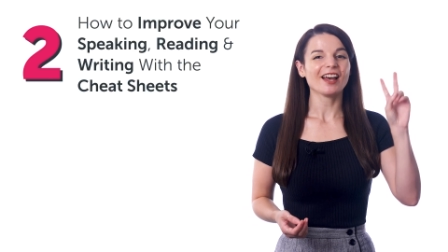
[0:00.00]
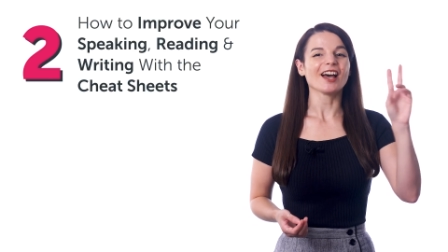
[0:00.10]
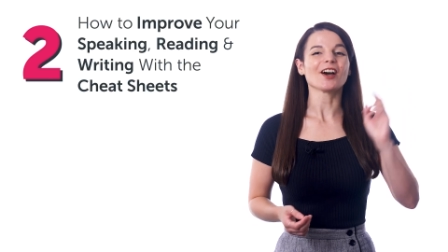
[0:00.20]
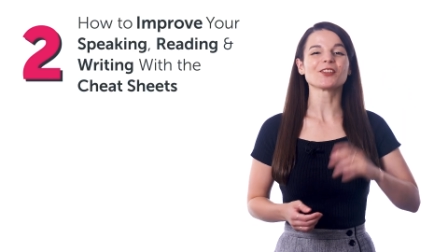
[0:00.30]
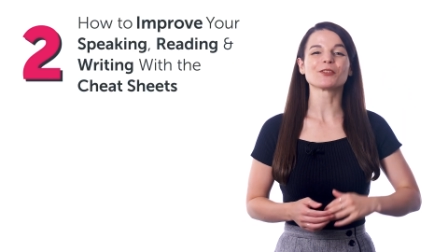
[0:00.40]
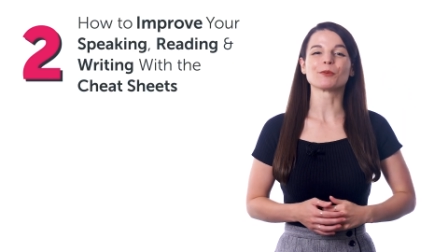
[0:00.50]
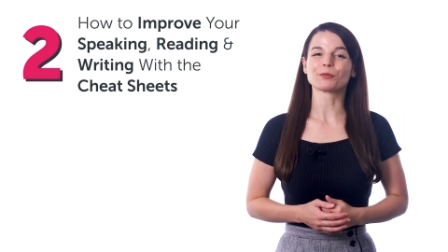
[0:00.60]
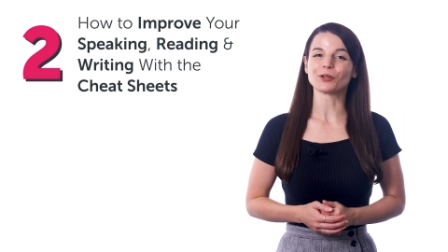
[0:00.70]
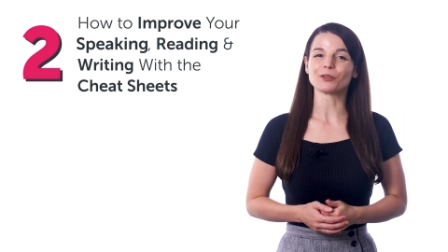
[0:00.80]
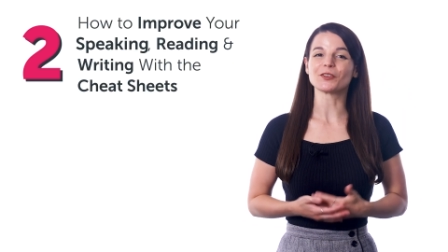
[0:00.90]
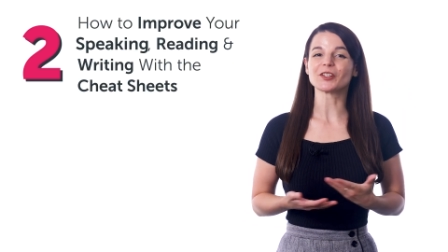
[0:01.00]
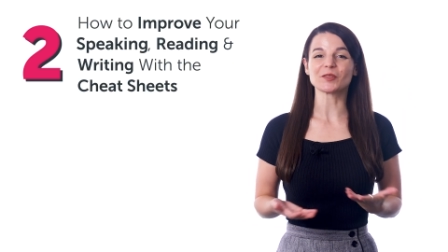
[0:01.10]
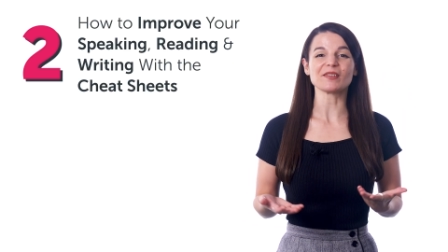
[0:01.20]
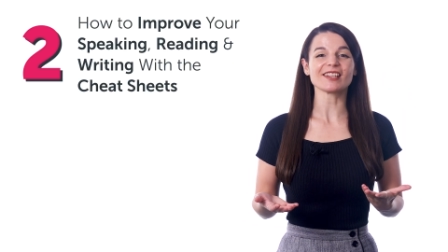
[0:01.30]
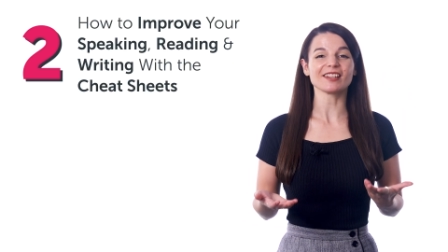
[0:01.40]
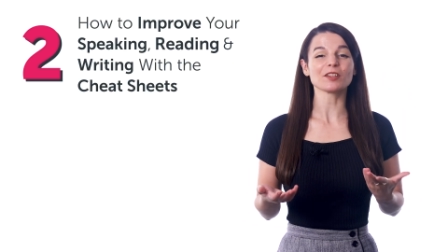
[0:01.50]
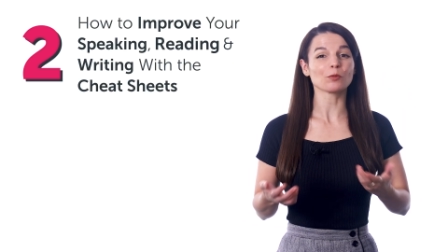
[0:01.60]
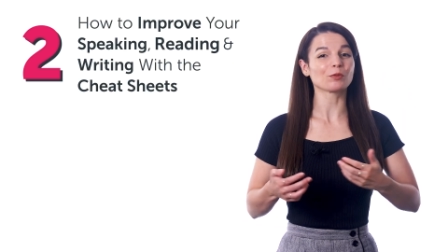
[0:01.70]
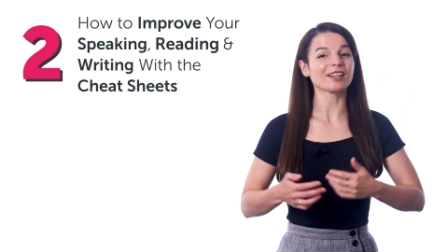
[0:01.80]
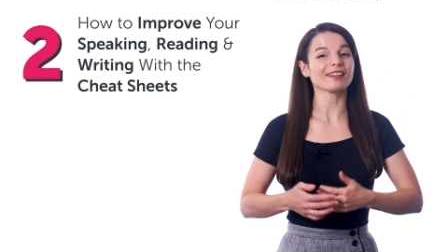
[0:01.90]
How to improve your speaking,
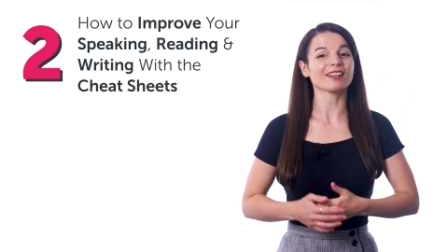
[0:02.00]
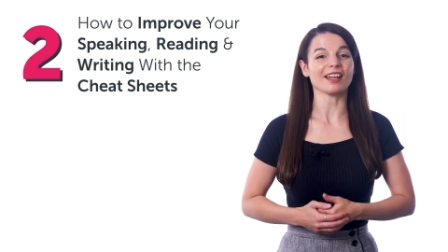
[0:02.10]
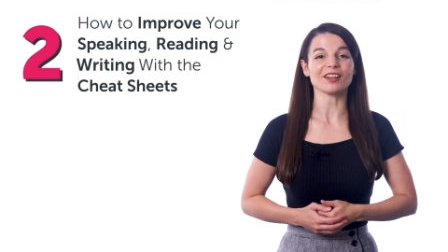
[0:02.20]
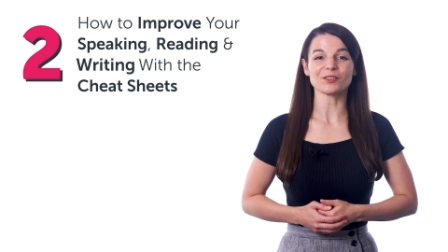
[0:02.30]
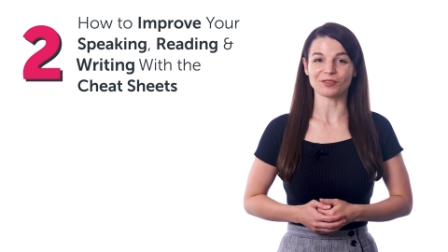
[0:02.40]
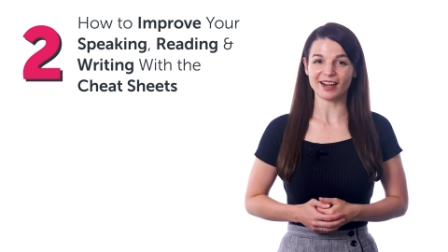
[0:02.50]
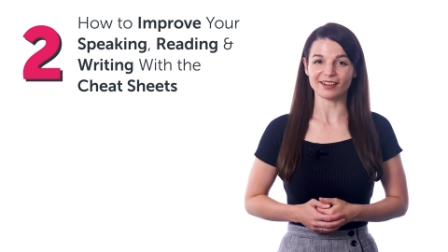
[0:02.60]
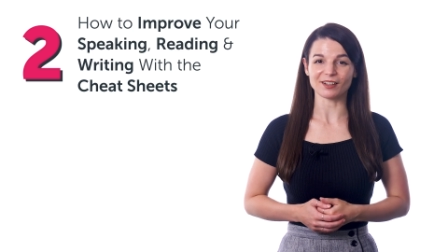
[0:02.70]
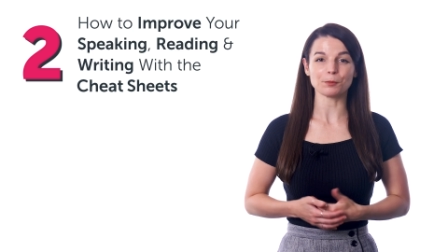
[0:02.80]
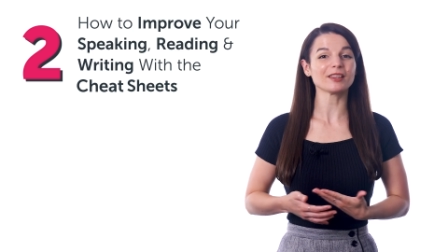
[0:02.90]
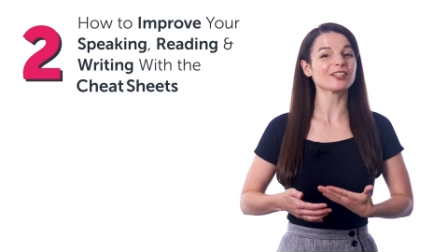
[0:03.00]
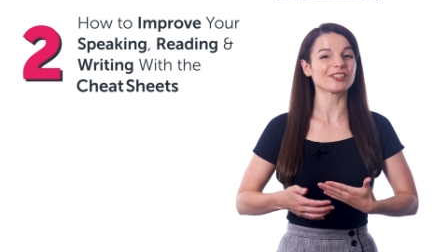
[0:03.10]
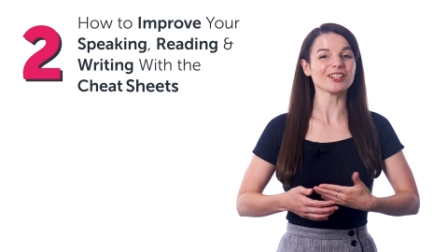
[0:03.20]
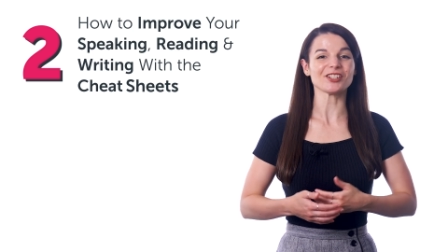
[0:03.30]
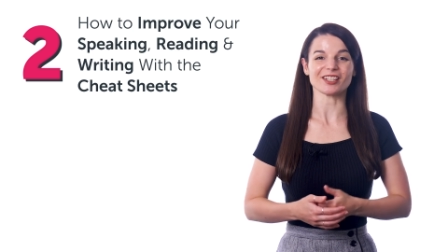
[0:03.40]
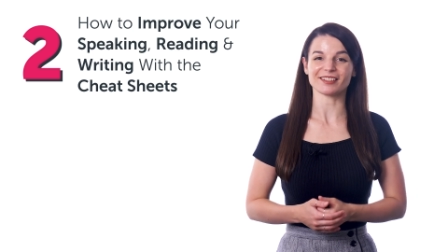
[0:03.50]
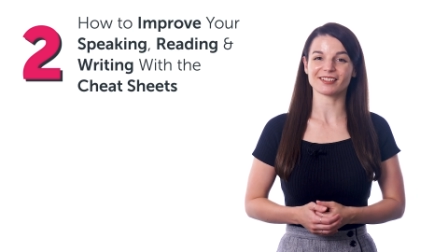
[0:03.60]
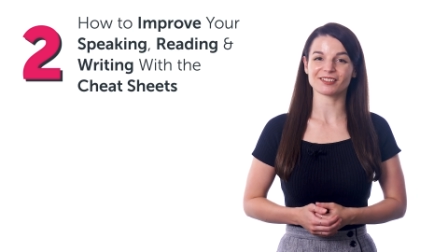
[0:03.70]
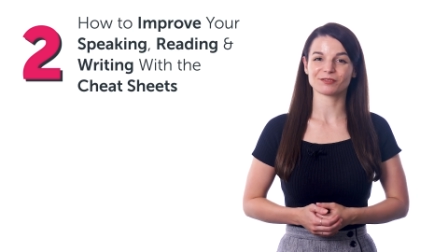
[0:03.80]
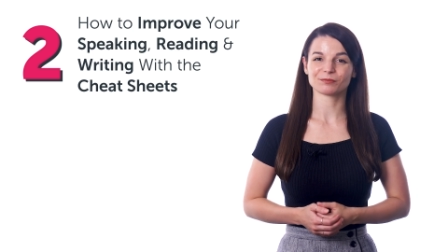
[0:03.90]
reading, and writing with the cheat sheets.